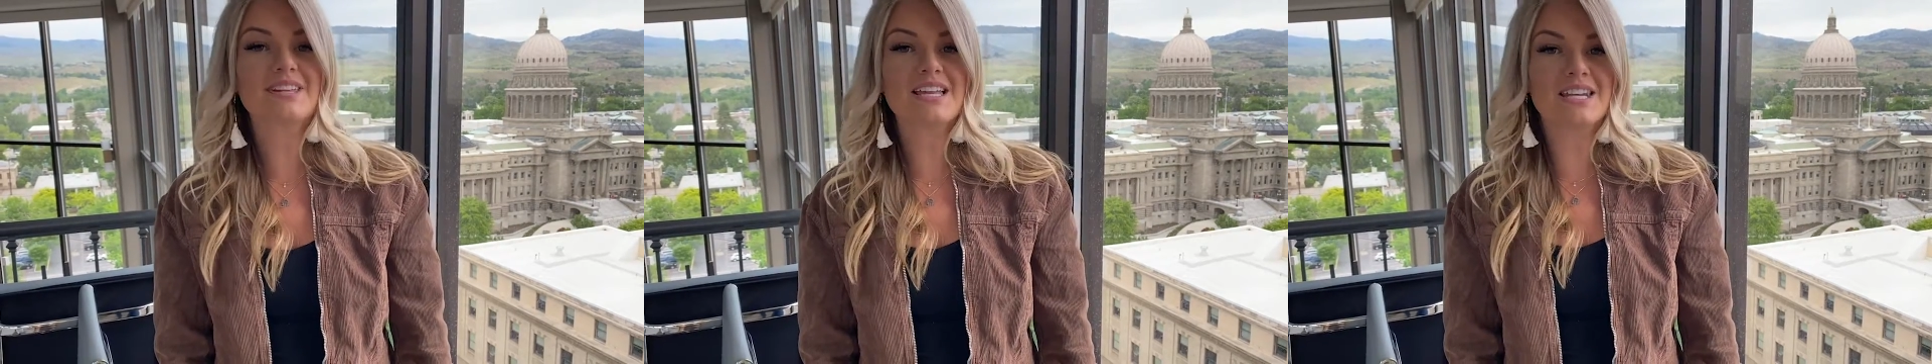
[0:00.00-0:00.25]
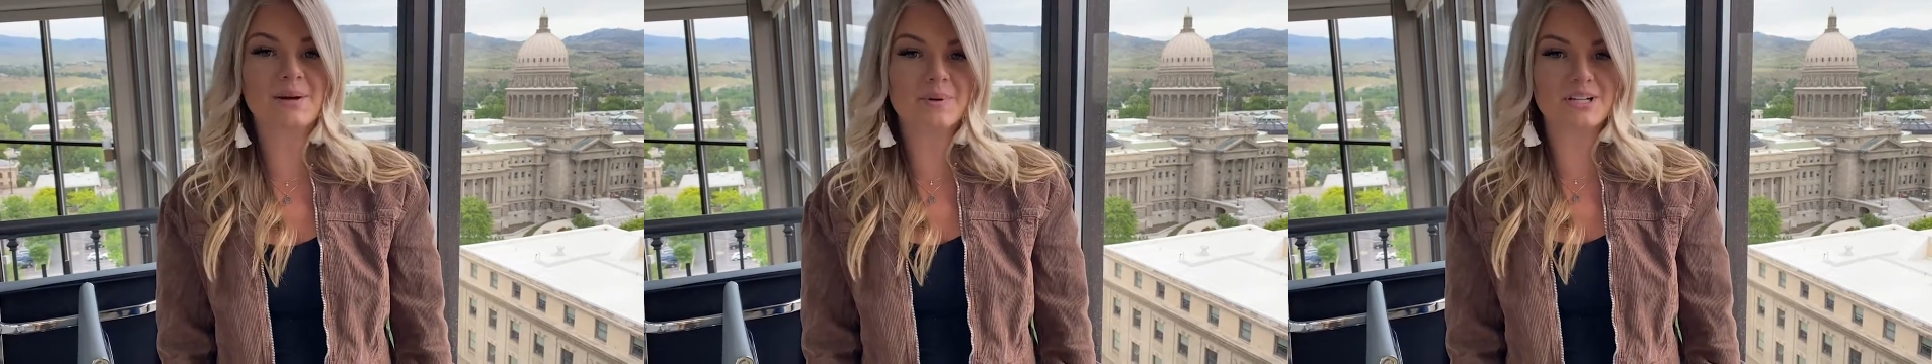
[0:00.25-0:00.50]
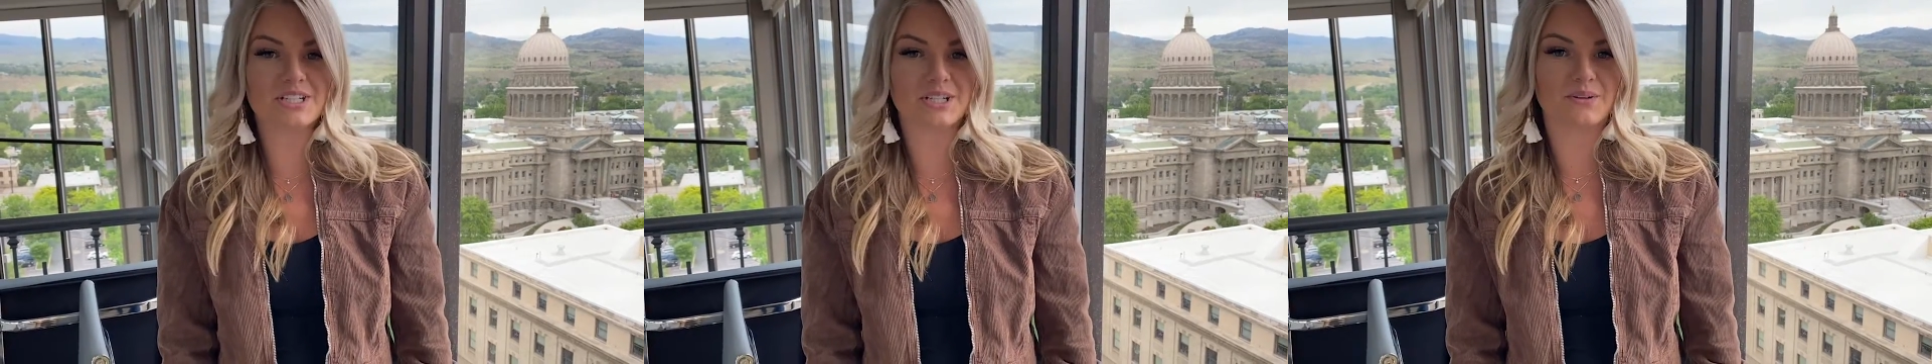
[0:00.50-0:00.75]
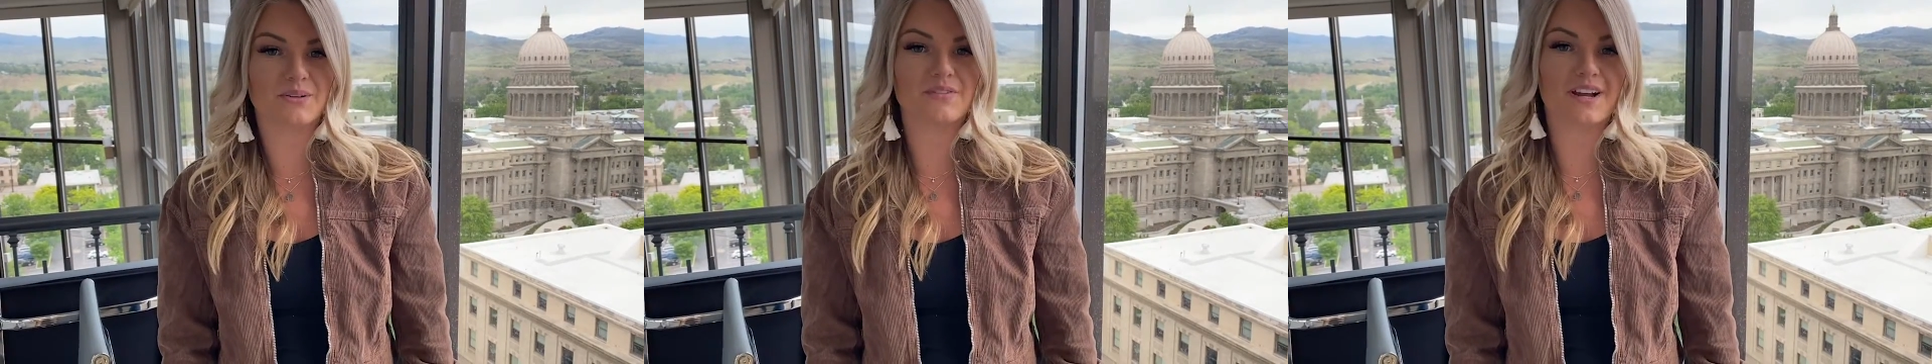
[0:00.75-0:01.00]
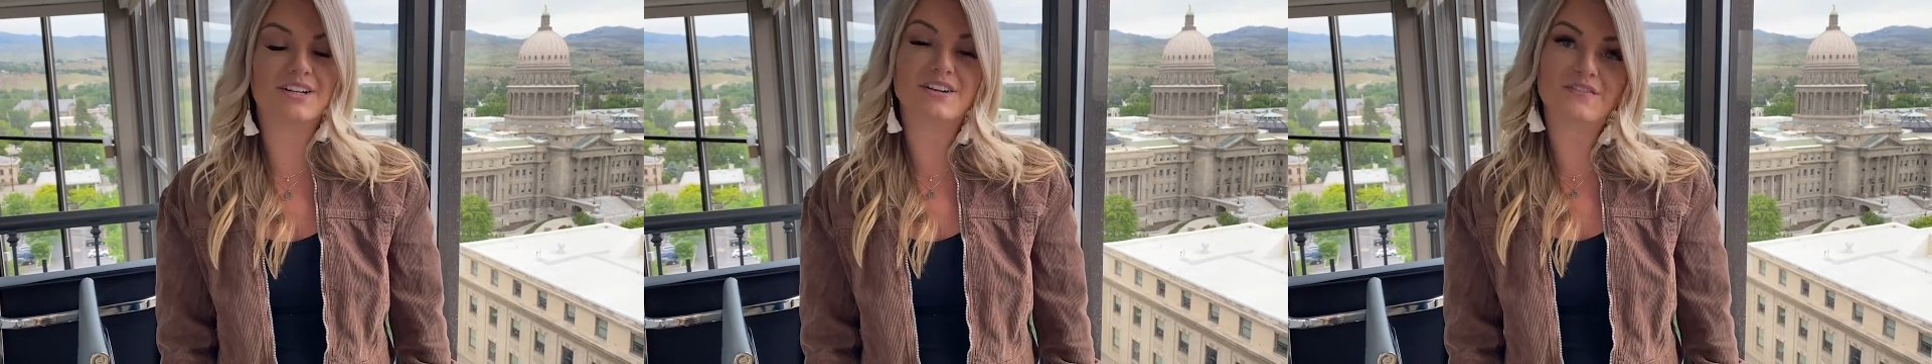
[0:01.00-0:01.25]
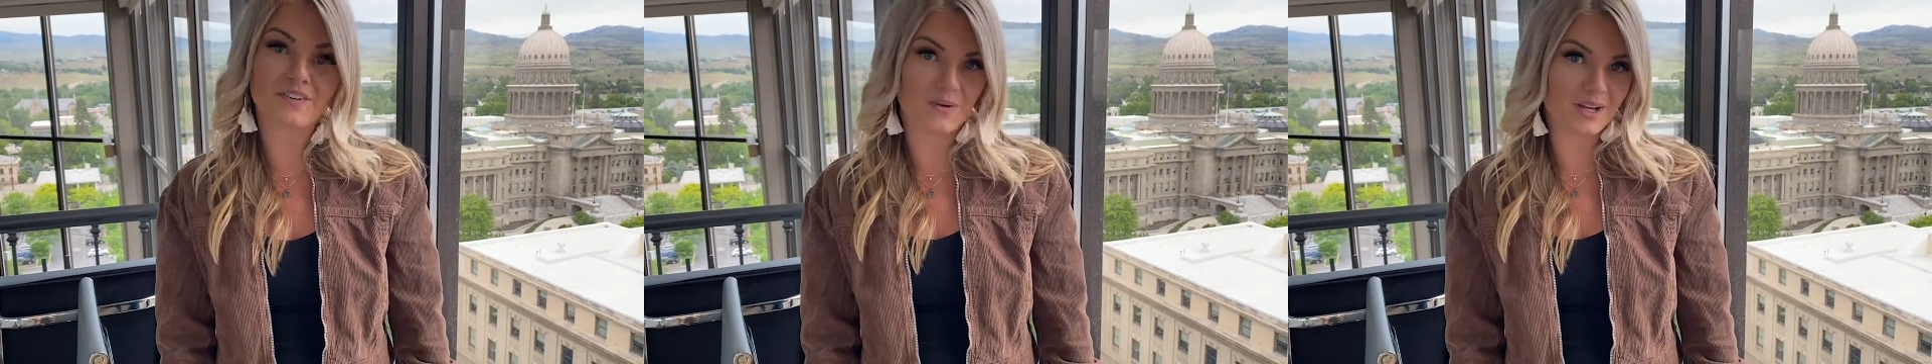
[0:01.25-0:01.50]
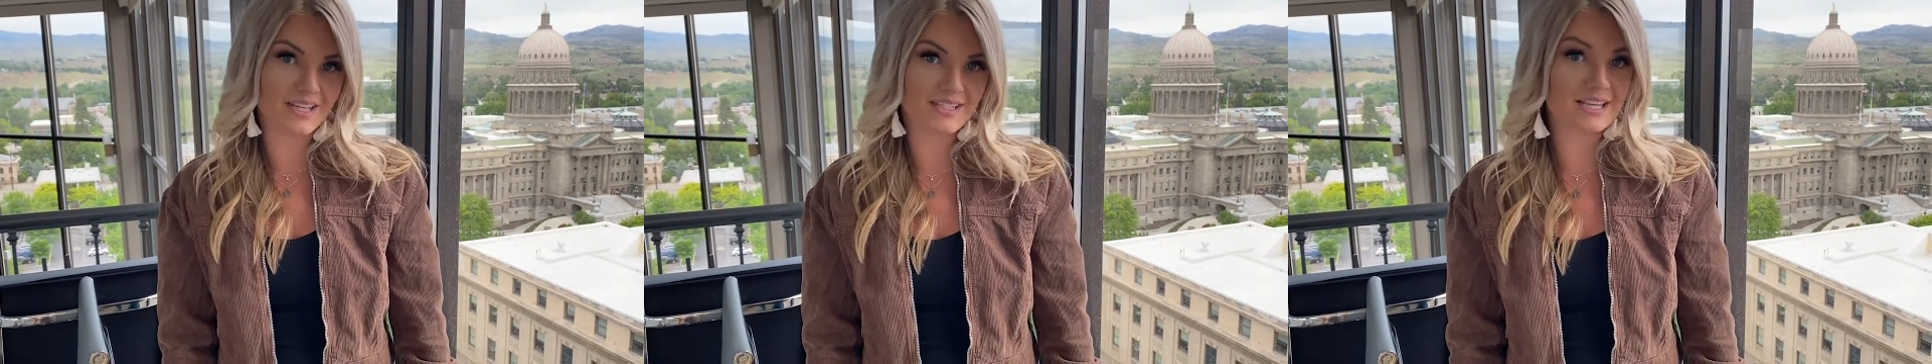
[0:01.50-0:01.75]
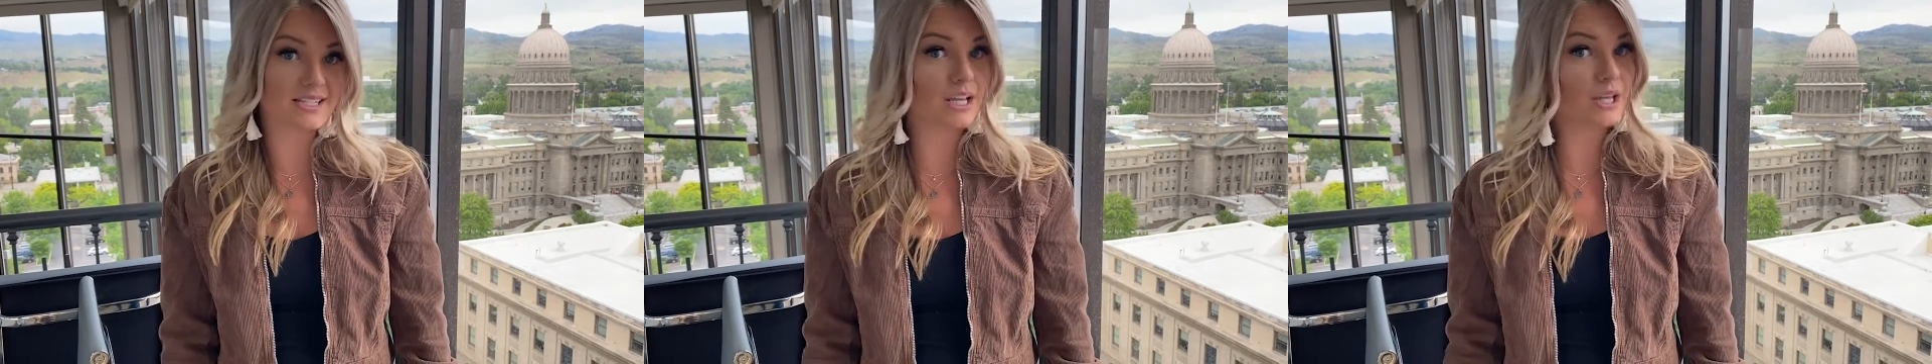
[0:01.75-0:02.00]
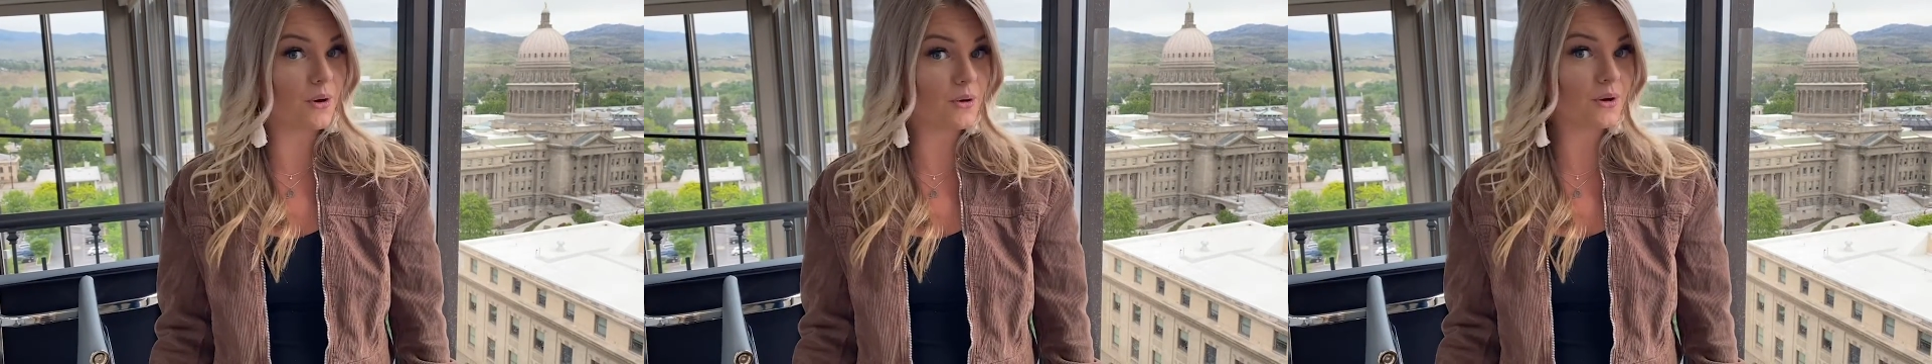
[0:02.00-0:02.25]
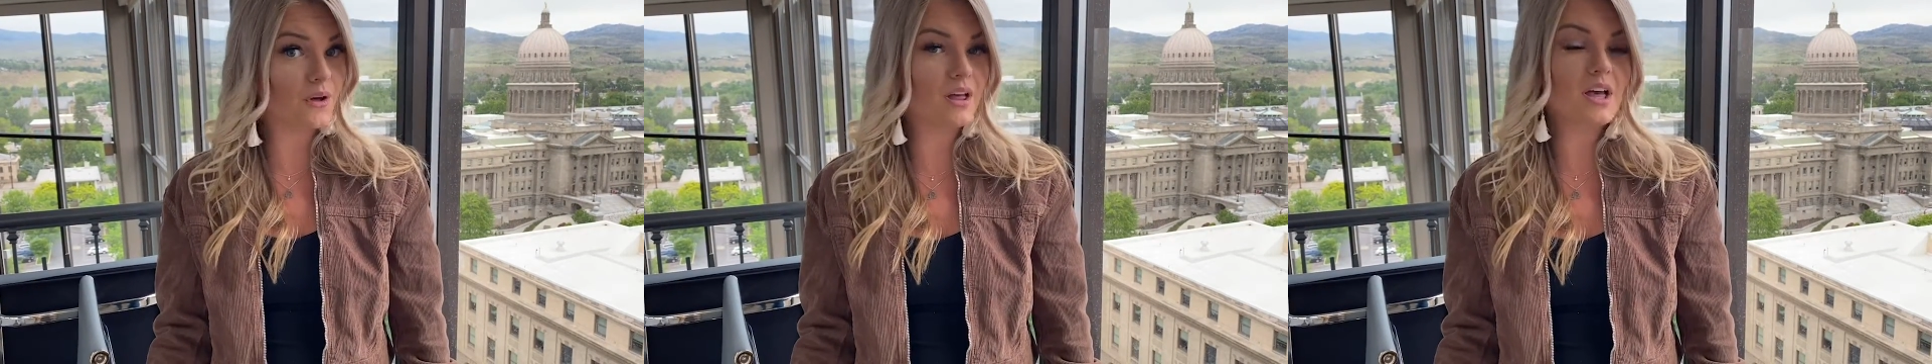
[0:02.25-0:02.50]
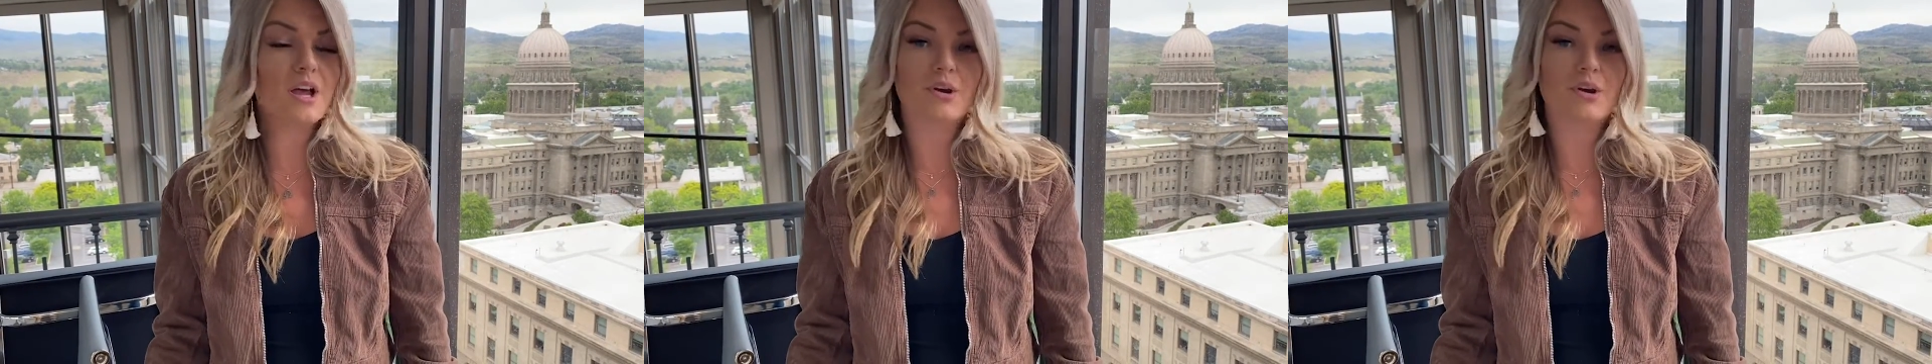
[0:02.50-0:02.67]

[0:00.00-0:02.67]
Number 2, find your focus. Is it local,